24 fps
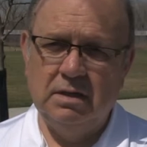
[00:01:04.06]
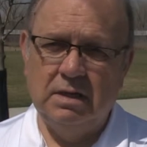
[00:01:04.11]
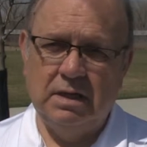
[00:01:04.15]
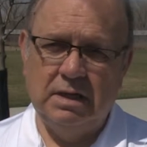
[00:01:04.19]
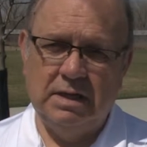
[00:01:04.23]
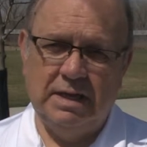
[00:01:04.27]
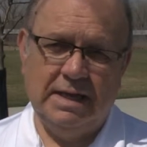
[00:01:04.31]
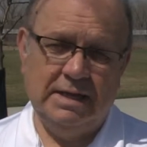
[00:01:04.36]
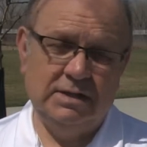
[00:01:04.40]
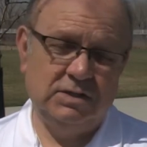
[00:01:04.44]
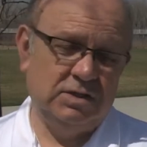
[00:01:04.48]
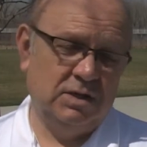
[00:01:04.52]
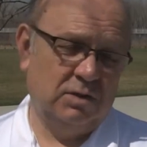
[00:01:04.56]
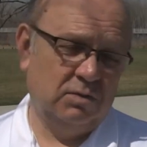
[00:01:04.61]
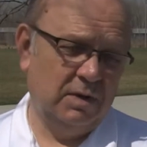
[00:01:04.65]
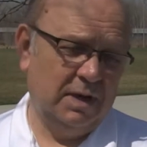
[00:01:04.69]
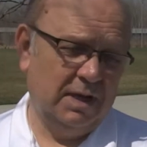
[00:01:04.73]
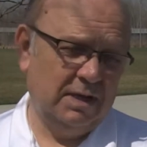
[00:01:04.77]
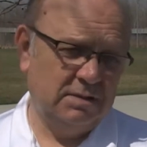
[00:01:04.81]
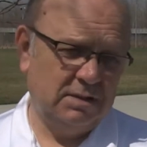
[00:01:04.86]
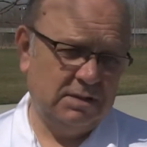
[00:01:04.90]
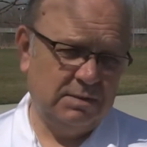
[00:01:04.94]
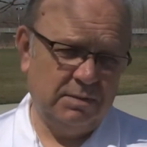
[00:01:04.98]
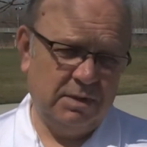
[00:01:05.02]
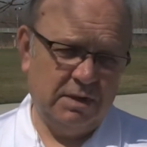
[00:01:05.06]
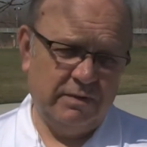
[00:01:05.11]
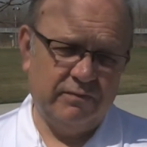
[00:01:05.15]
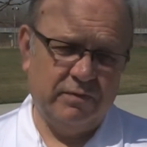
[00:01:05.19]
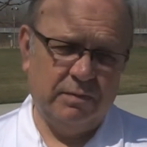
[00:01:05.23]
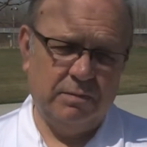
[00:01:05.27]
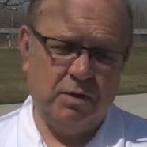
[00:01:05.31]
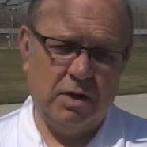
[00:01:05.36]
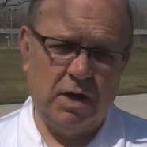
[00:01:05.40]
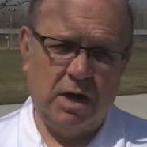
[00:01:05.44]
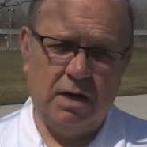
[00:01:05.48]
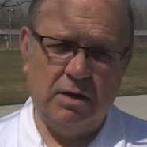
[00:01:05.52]
Uh, last year we had somebody
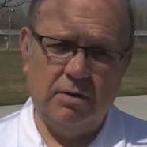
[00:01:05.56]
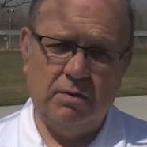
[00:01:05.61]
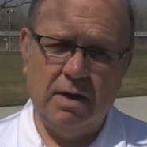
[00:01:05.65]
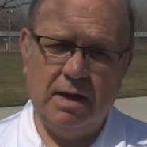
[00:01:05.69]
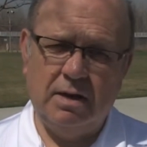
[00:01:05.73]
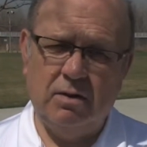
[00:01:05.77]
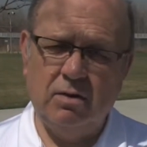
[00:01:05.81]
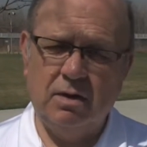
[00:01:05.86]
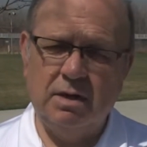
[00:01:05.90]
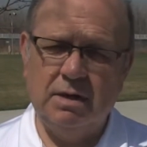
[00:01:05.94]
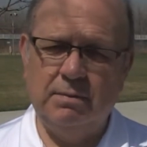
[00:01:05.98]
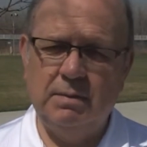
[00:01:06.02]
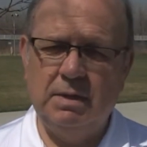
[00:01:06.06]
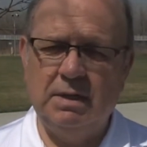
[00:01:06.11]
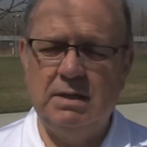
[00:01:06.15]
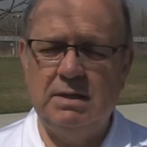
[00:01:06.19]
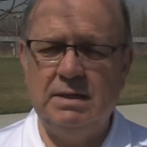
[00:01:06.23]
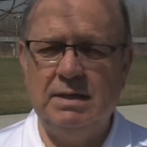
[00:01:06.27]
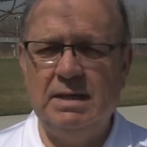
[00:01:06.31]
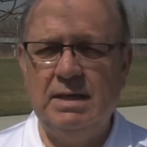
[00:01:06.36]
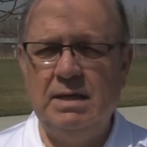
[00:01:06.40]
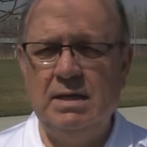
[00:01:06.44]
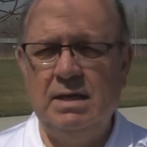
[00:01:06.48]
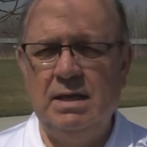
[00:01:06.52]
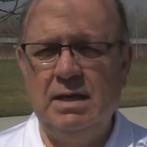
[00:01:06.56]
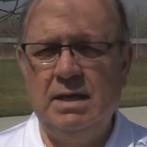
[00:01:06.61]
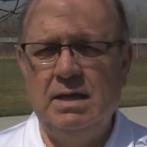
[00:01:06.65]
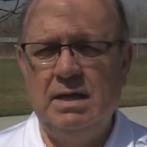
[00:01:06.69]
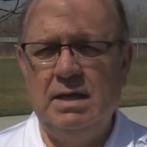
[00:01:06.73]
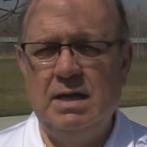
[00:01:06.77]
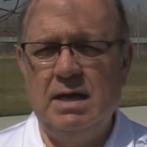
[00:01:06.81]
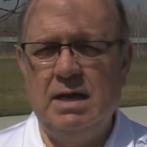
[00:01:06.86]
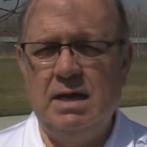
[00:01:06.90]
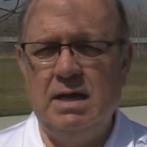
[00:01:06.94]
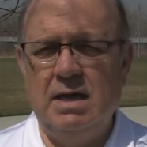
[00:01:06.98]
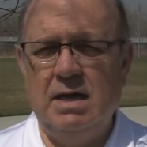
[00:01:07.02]
from Colorado come in. Uh,
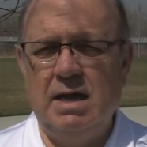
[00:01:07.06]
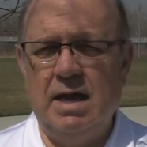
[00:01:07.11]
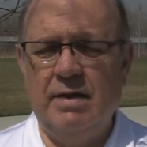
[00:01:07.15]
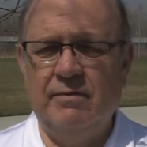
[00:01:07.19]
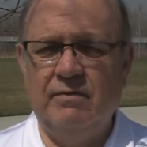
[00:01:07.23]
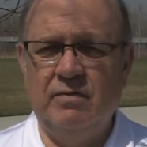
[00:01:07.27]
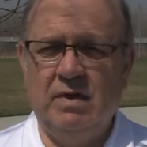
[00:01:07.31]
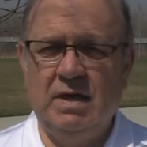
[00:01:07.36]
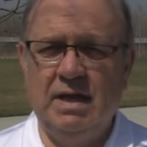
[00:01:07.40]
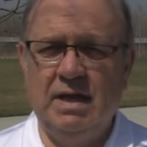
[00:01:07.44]
I've